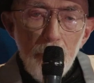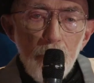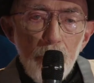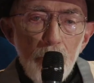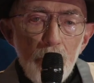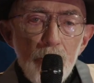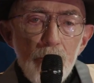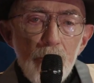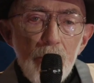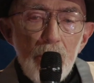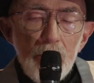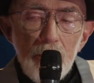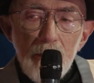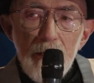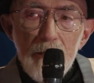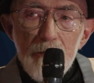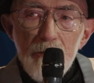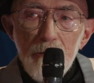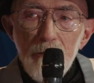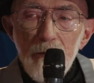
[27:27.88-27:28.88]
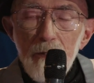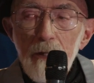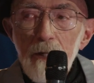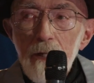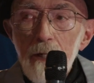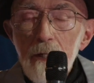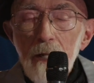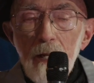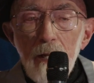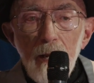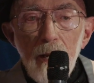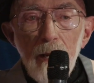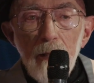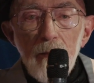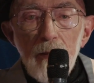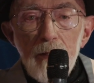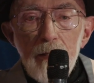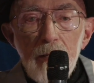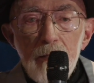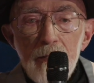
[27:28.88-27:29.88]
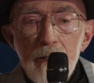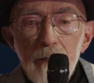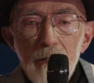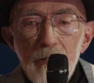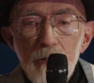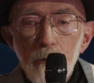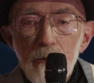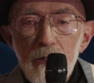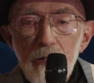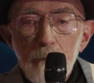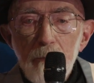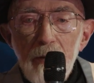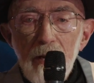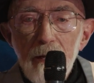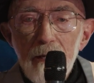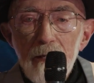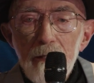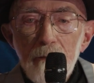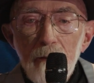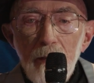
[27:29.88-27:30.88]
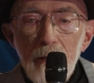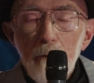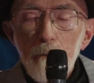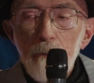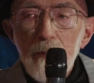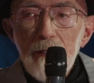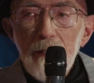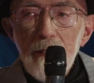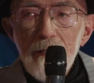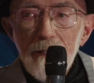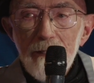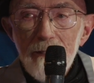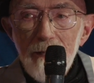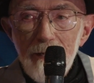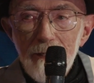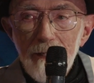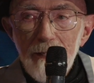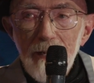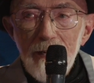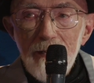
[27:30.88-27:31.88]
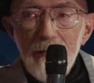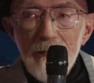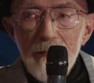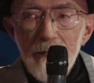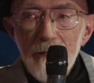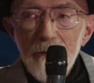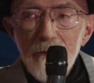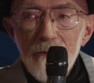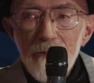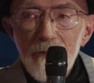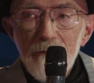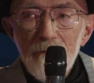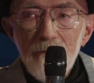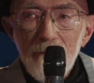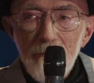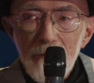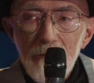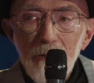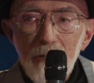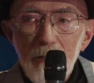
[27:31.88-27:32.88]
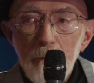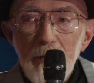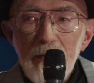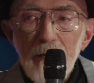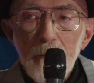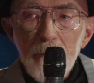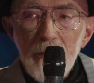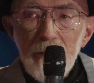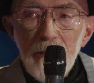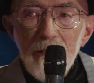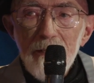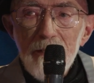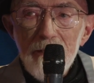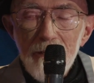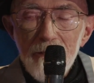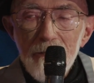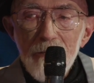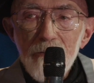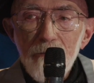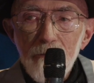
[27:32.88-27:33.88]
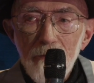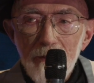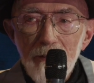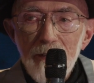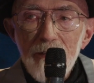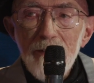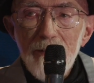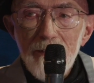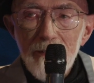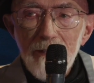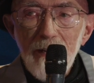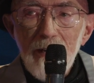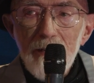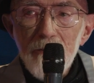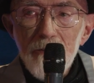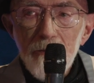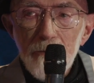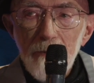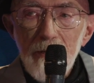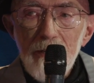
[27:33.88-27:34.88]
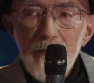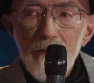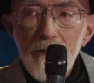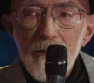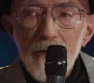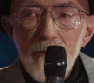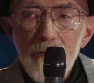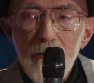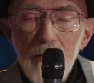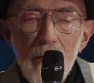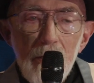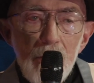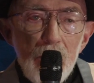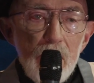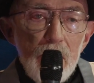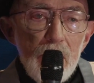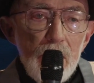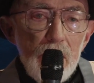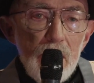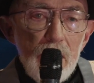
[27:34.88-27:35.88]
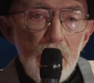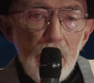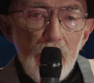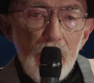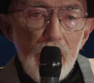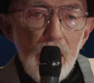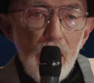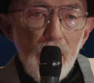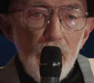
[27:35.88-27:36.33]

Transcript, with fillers: first collision, the distance was about 1 billion light years. It took about 1 billion years for the light to reach us. Yeah.